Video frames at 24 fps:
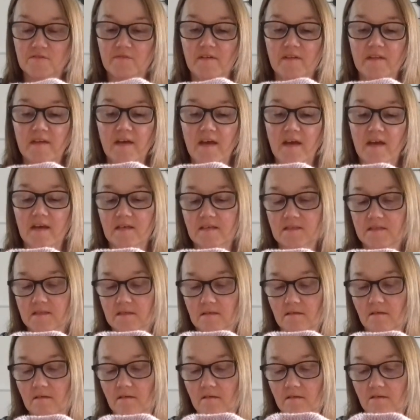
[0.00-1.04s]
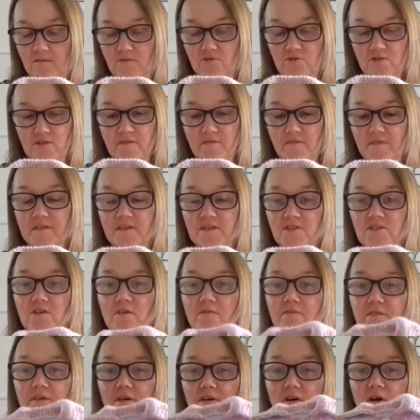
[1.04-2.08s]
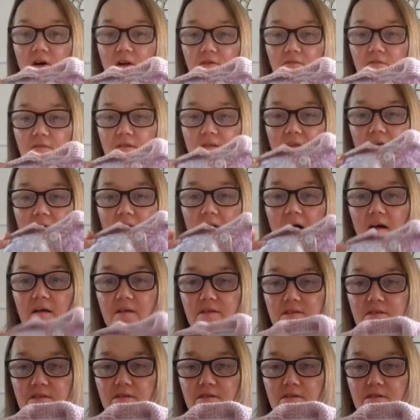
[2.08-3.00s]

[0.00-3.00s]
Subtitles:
this, just to finish off the collar and that.